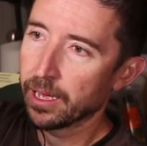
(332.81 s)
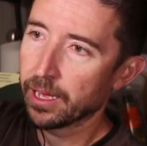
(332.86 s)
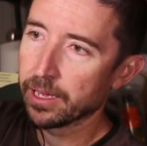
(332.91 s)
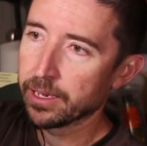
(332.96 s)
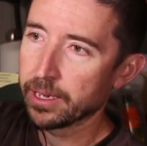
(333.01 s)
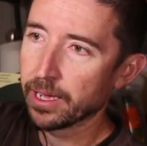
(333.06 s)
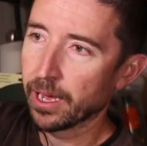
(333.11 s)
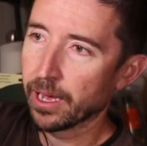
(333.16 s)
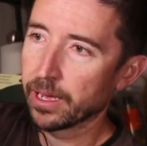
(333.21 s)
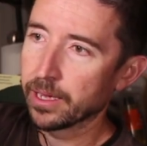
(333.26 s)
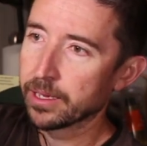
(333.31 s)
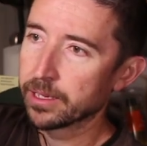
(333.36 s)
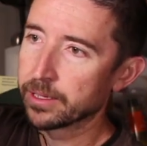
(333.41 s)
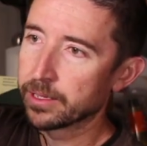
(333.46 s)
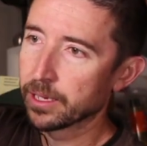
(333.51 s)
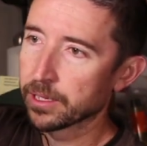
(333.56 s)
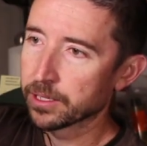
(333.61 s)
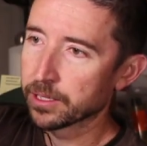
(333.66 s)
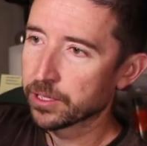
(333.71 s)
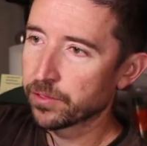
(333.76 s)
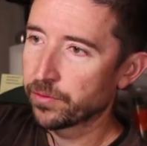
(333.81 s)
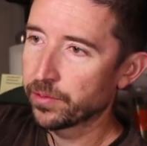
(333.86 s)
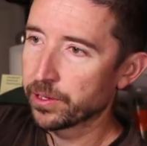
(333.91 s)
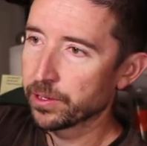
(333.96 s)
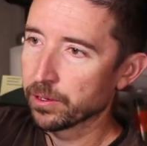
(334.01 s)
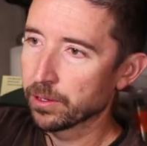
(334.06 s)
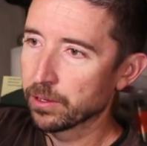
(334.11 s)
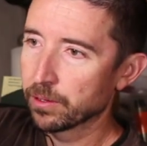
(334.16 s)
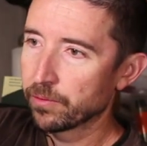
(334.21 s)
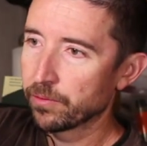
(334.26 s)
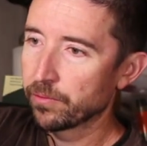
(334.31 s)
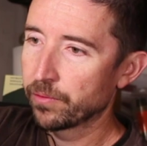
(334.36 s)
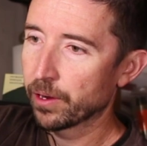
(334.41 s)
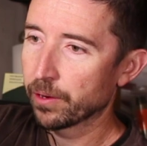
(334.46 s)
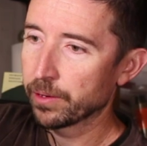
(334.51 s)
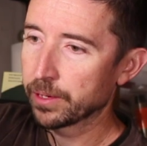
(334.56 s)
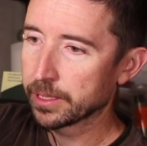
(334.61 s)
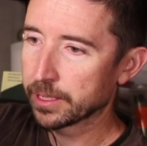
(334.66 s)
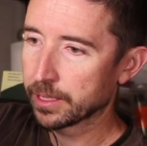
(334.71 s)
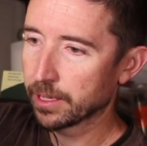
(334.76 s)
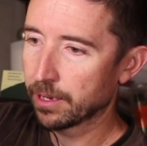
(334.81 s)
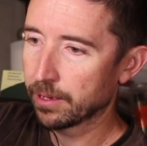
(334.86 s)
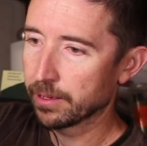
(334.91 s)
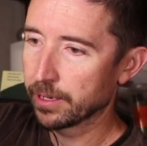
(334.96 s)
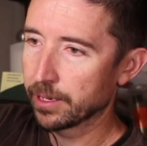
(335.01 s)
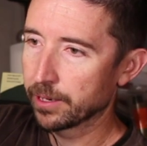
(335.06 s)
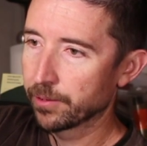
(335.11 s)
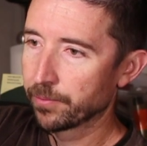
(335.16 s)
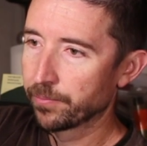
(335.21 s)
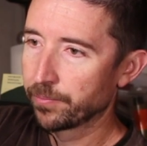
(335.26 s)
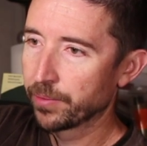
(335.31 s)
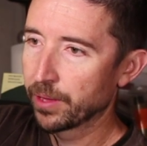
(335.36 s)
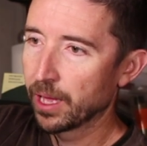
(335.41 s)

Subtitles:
And yeah, it does feel very solid.